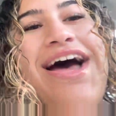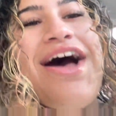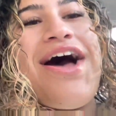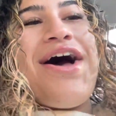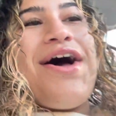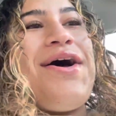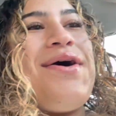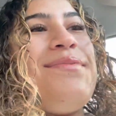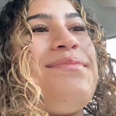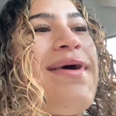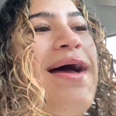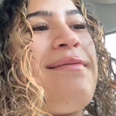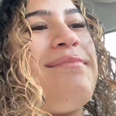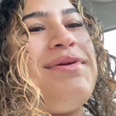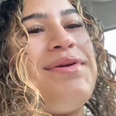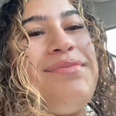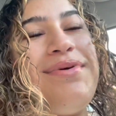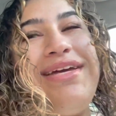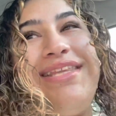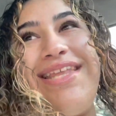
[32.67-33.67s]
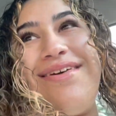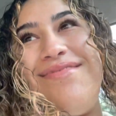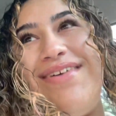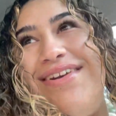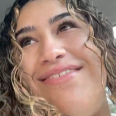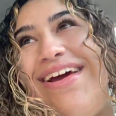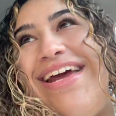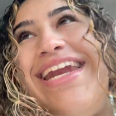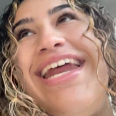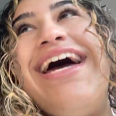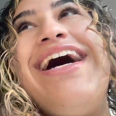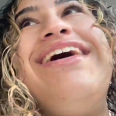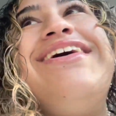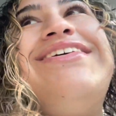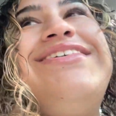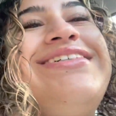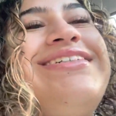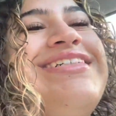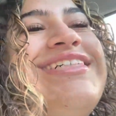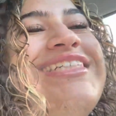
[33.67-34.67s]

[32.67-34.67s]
Um, I'm gonna bring them in right now.